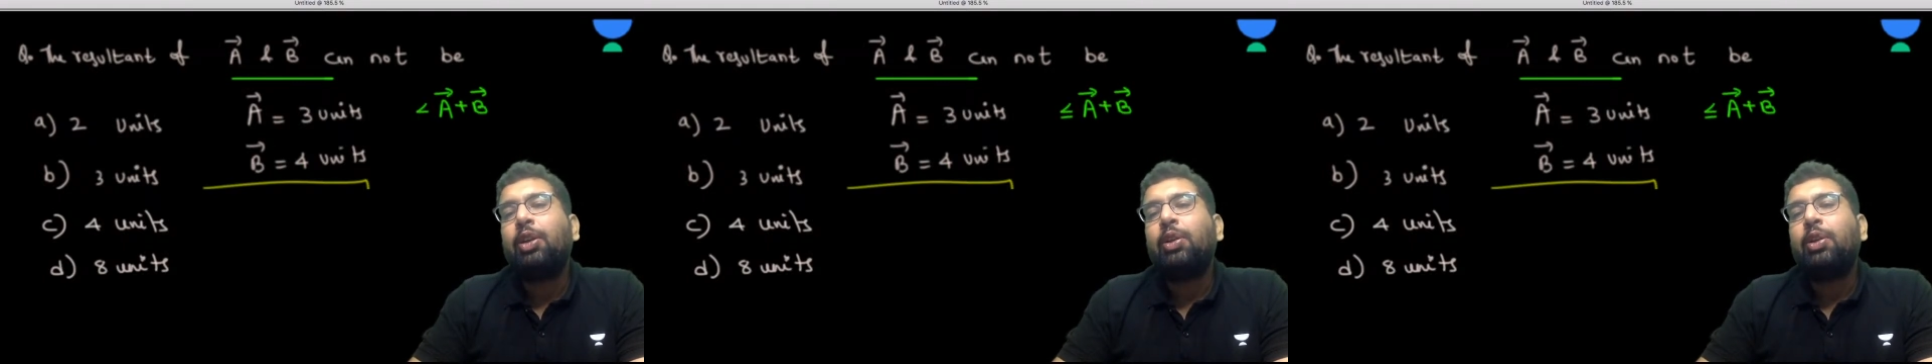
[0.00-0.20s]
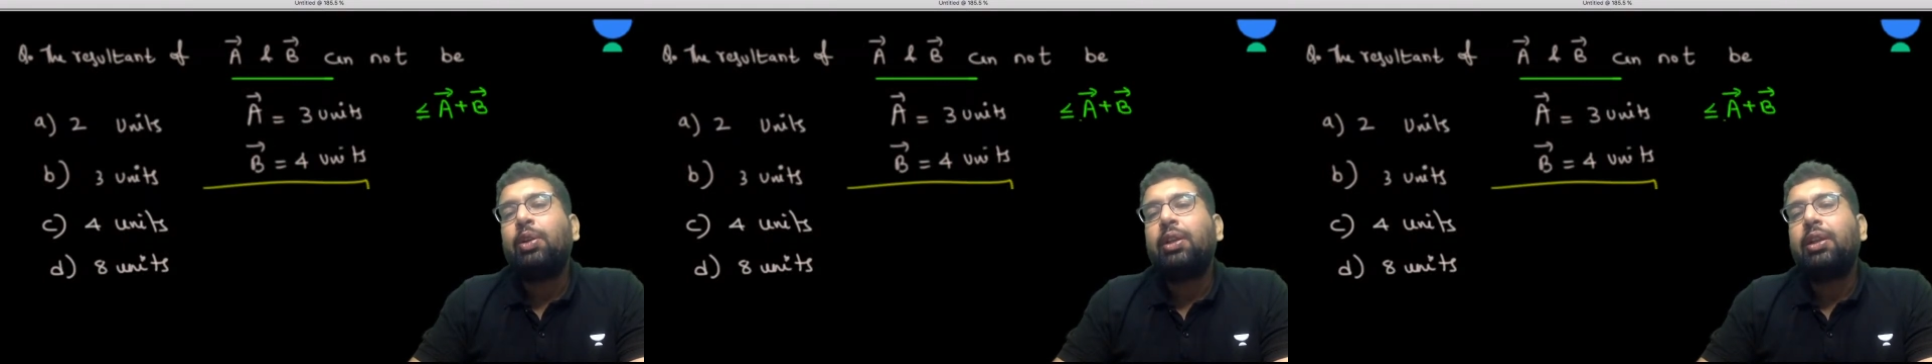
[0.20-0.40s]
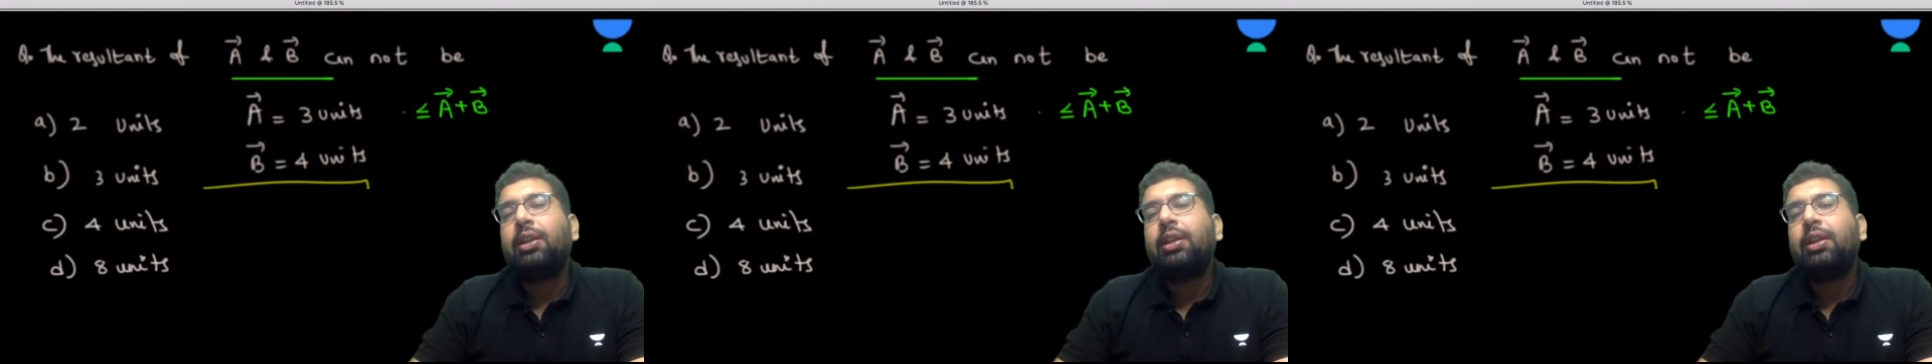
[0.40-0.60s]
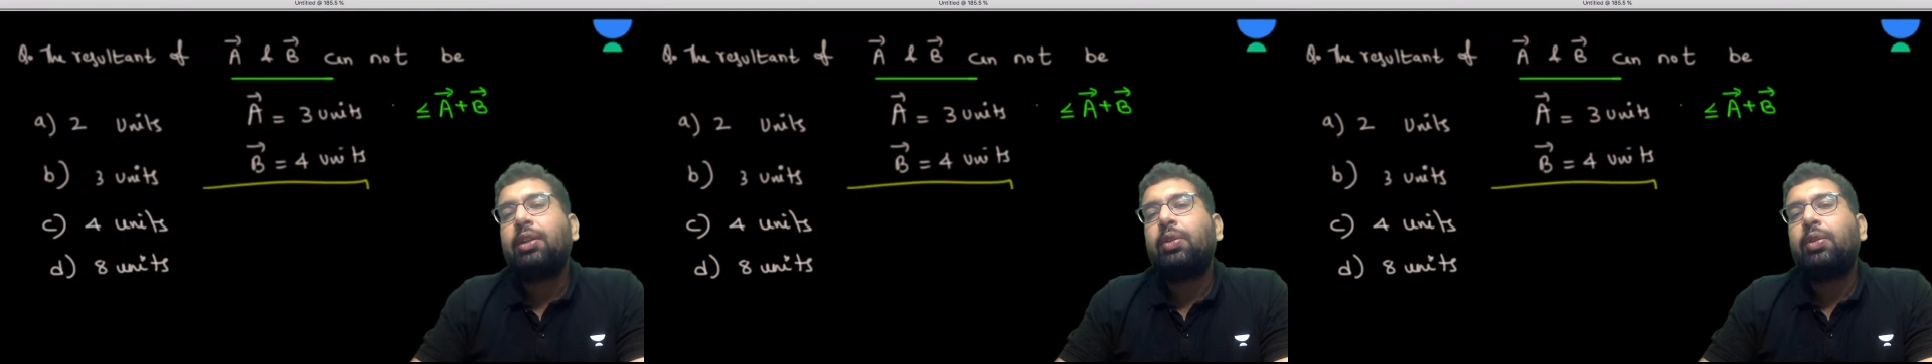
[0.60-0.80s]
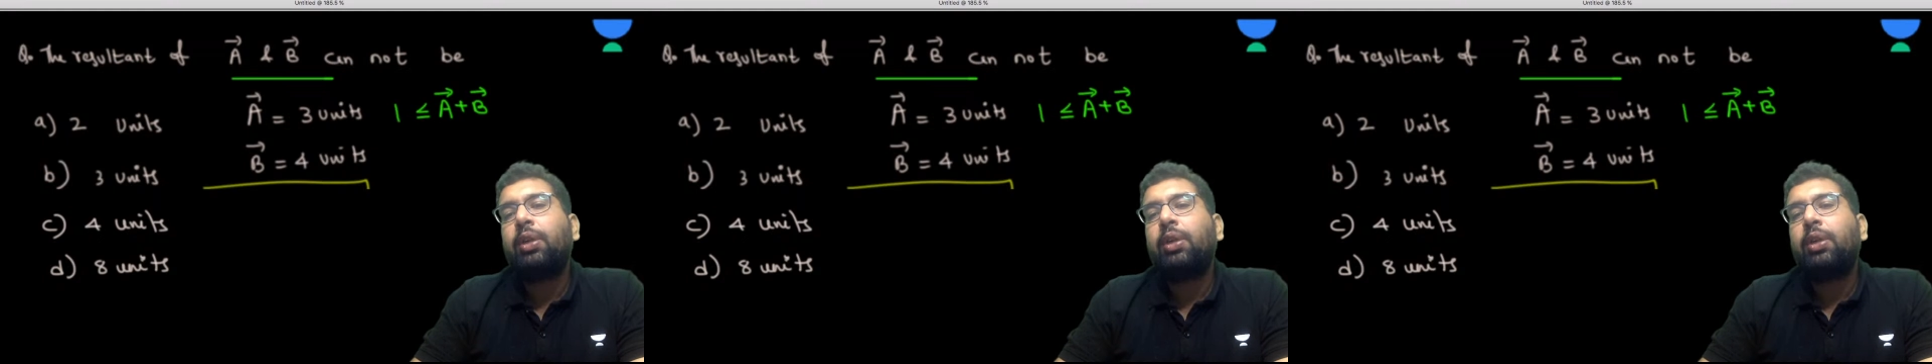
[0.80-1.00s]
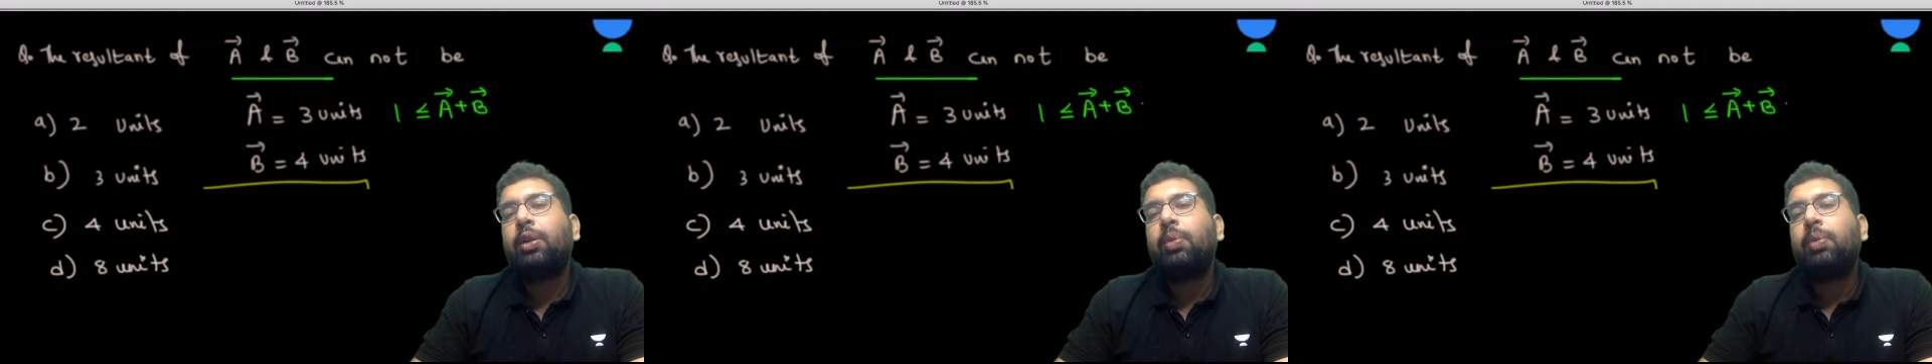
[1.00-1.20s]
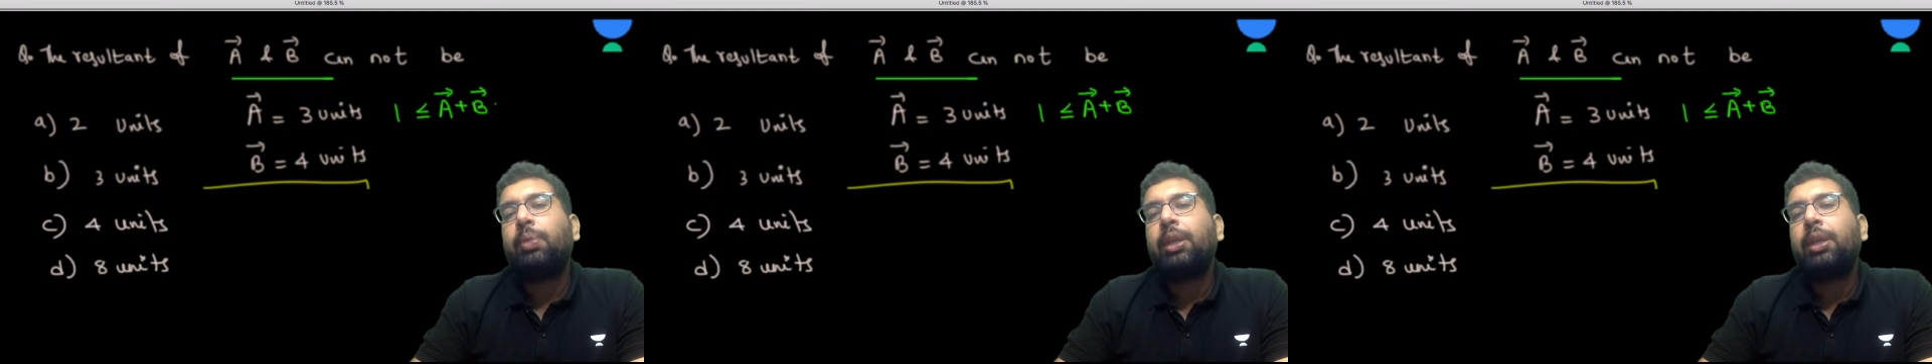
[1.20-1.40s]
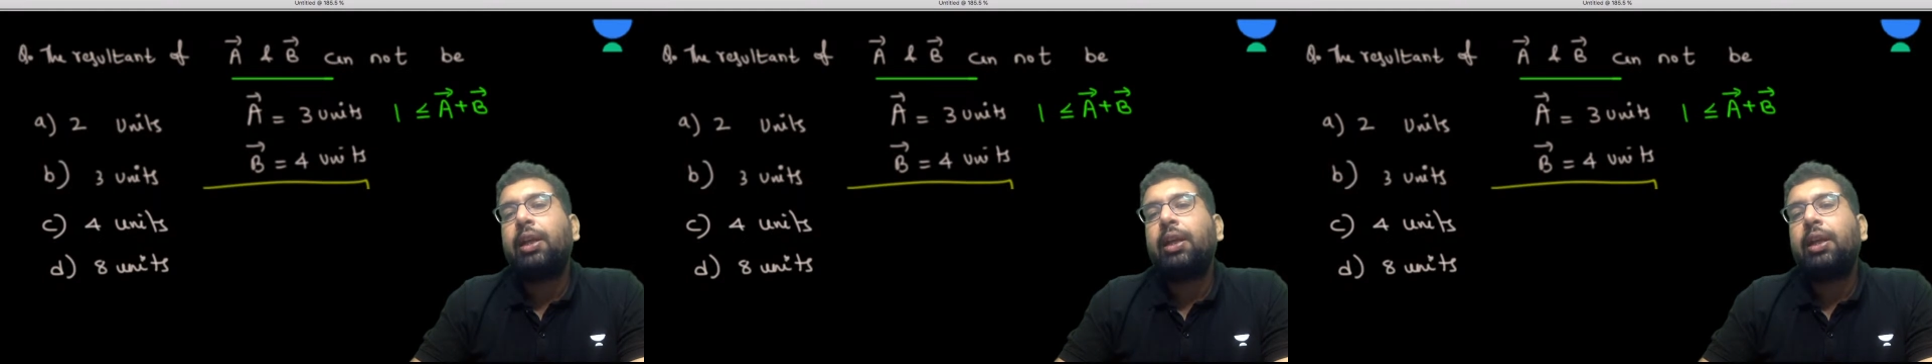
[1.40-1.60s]
So this is going to
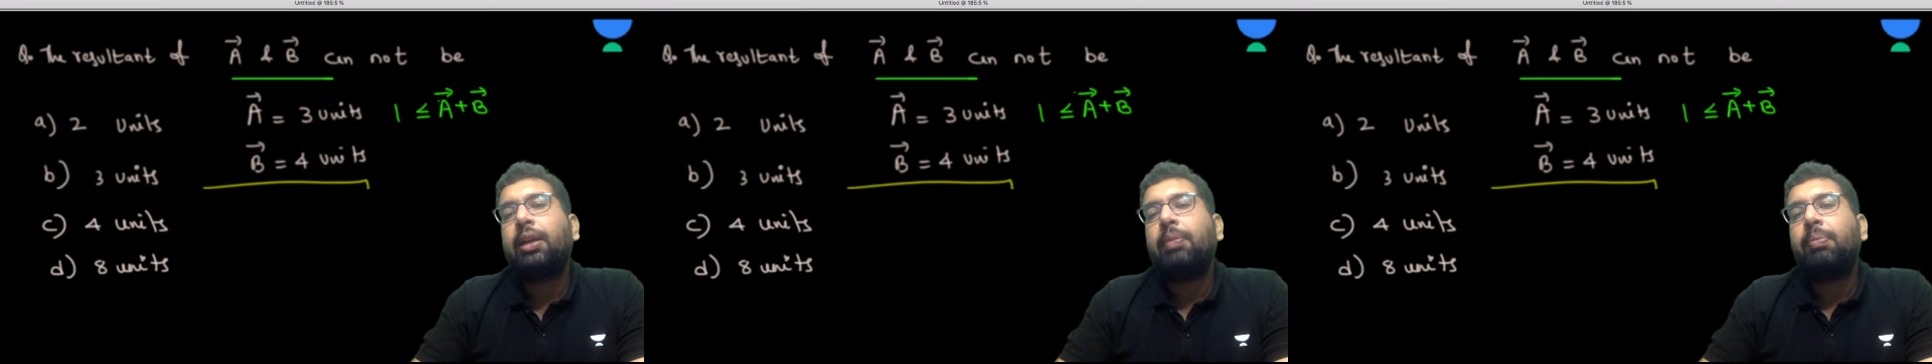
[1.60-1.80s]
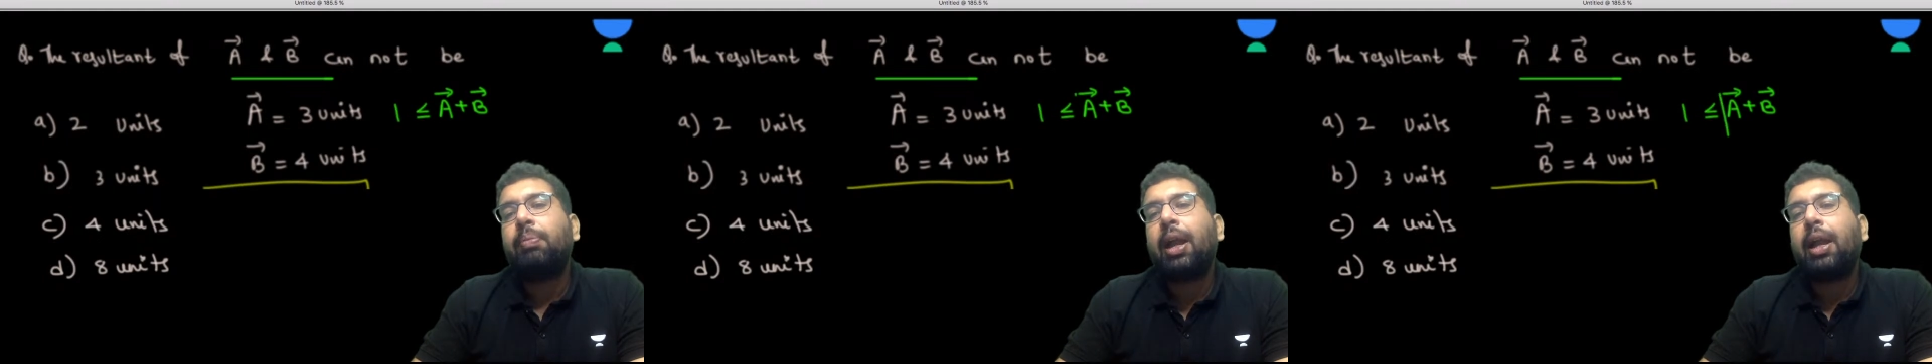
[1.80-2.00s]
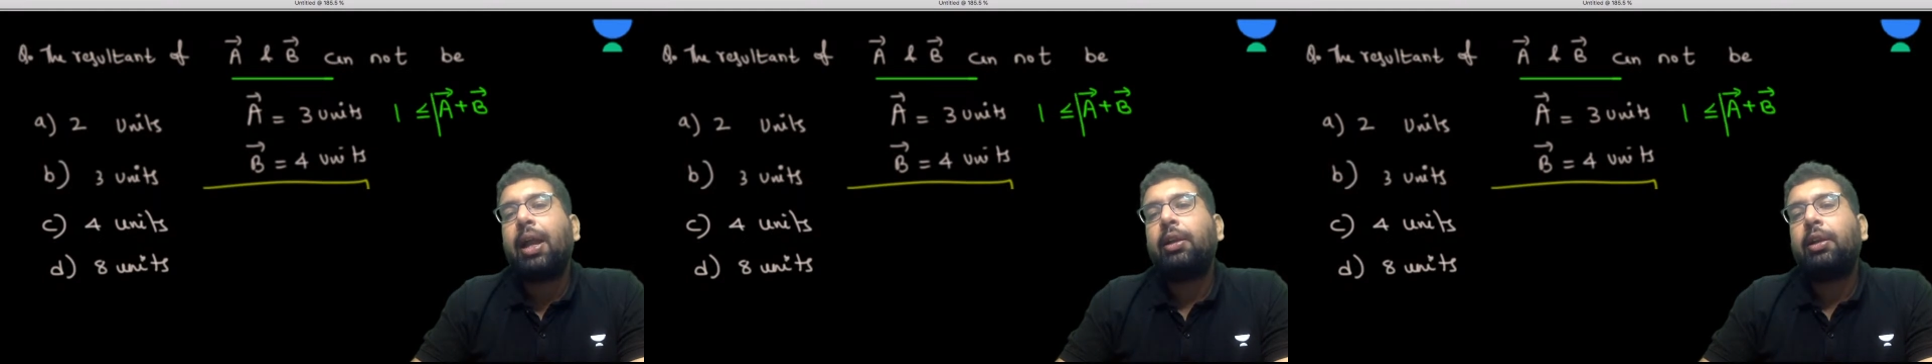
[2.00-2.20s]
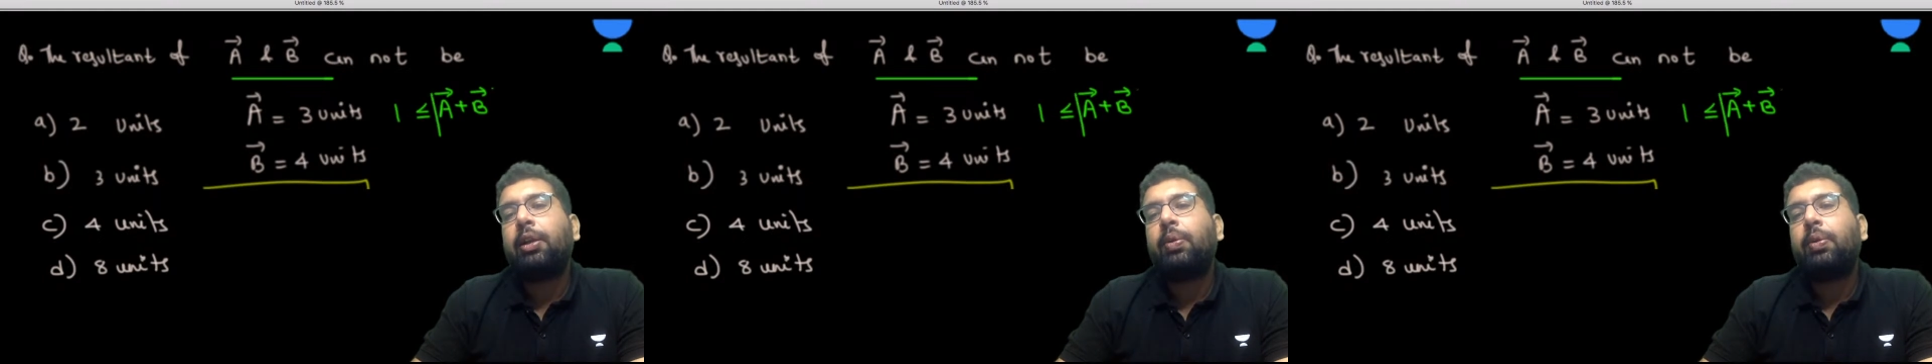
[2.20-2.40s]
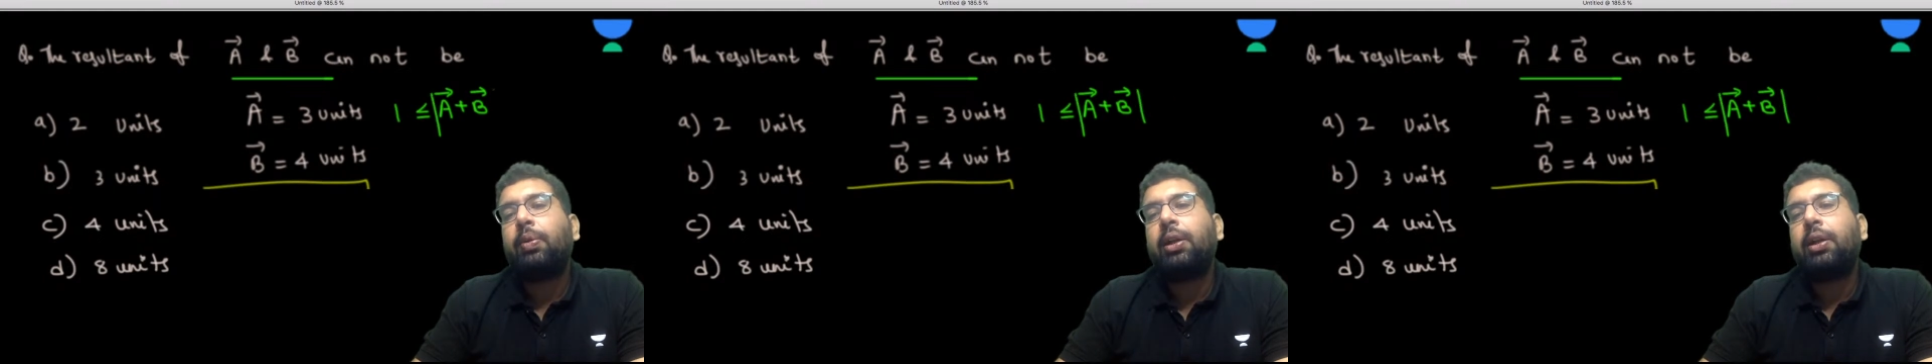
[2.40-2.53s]
be in magnitude.